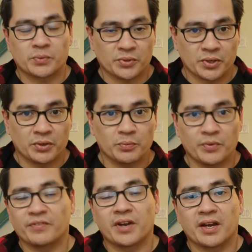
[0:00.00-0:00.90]
a result,
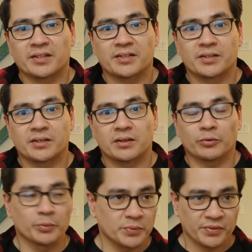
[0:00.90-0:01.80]
we've got
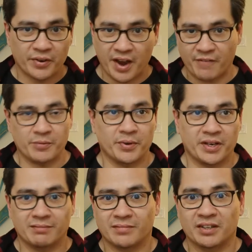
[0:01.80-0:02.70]
rooms for
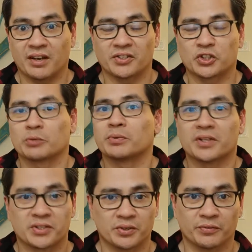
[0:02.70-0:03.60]
everybody, a
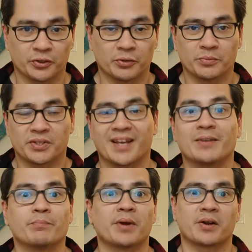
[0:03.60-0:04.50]
surplus of rooms, an
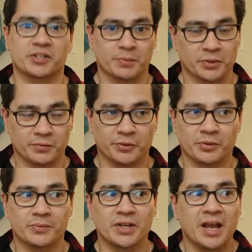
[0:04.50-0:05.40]
embarrassment of
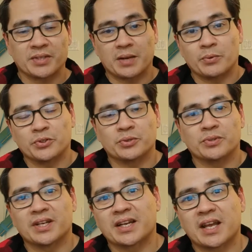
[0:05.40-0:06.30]
rooms. I was able to
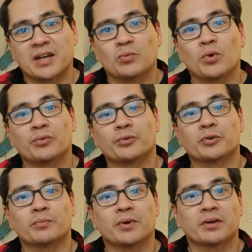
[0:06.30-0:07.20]
dedicate one
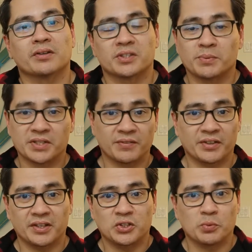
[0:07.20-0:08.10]
room
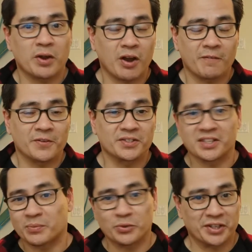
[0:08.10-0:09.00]
specifically to my office,
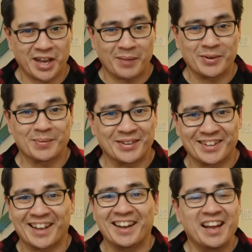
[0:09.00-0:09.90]
and I'm really happy about
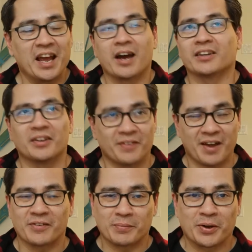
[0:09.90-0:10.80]
that. I love
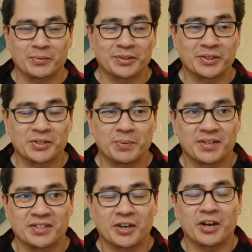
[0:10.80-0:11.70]
having my own little
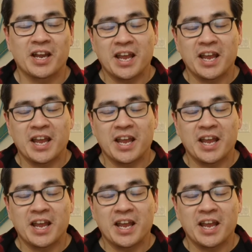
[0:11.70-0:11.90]
space here.